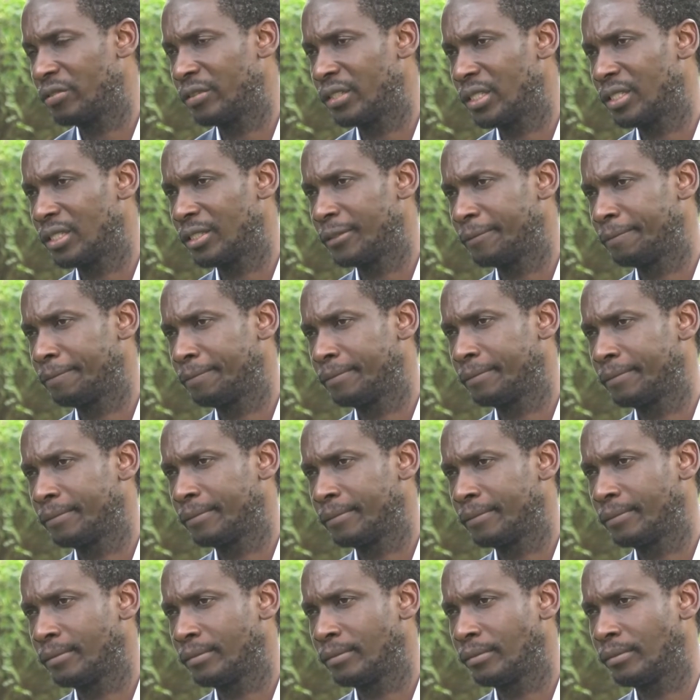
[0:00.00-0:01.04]
So I don't have the
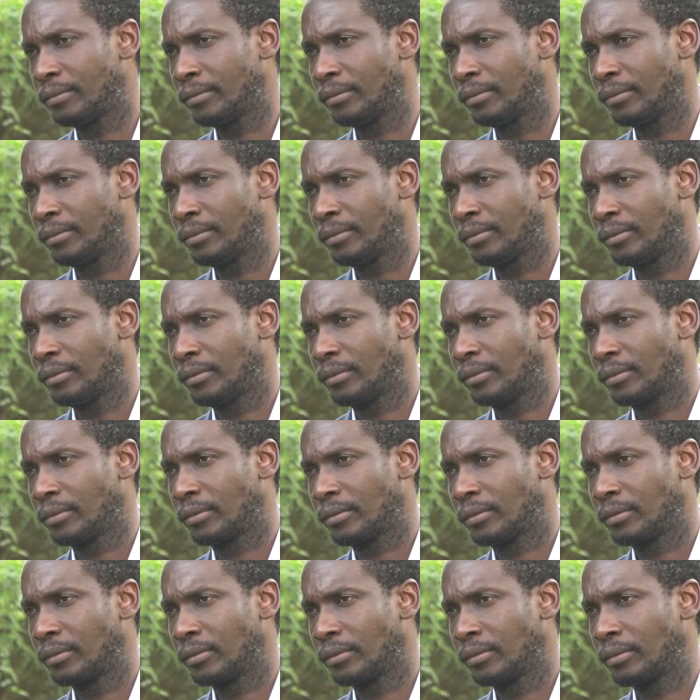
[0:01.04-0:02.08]
money, but I need to move
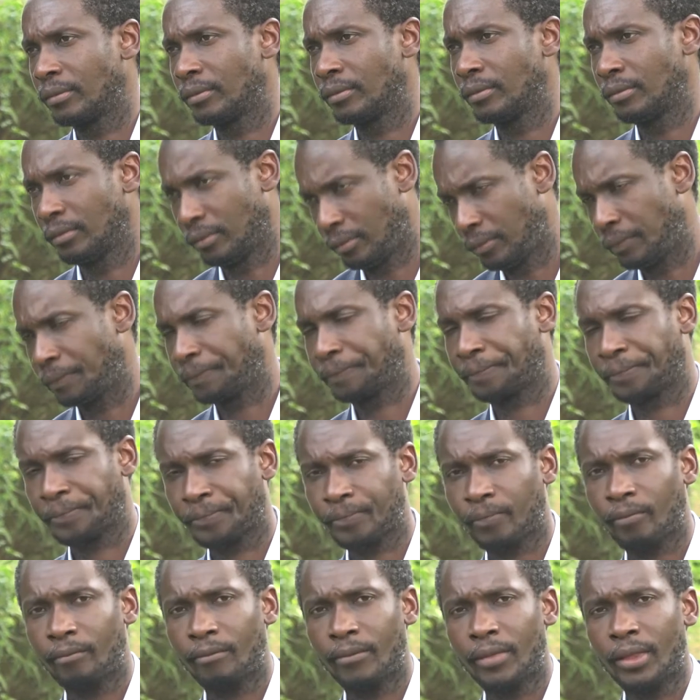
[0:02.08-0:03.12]
on.
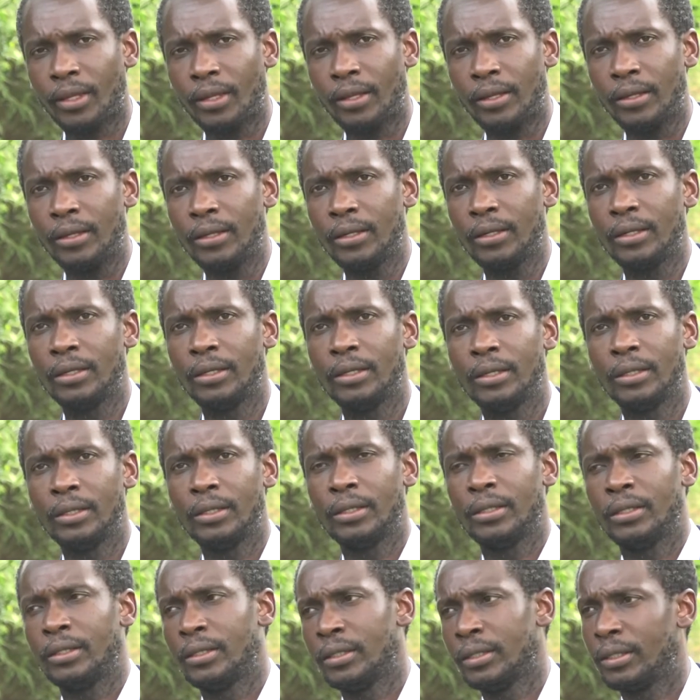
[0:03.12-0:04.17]
Where do I
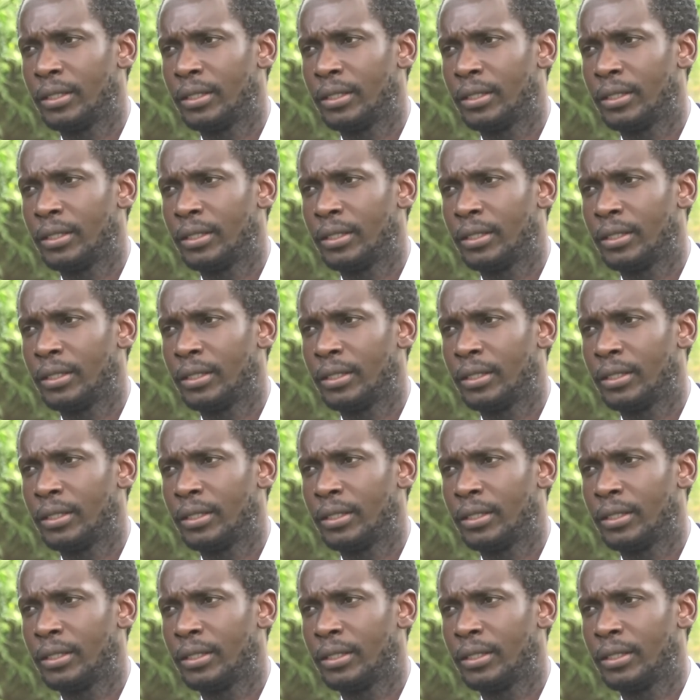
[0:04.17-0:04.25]
begin from?